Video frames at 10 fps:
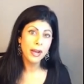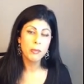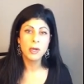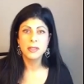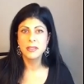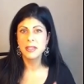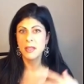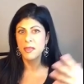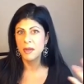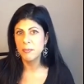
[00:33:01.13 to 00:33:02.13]
I want the
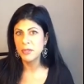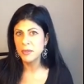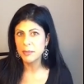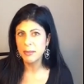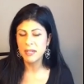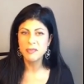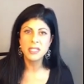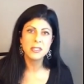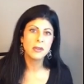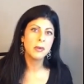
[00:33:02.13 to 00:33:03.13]
therapeutic
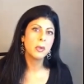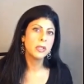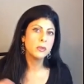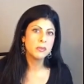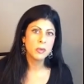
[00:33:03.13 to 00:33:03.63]
benefits, or I want to lose more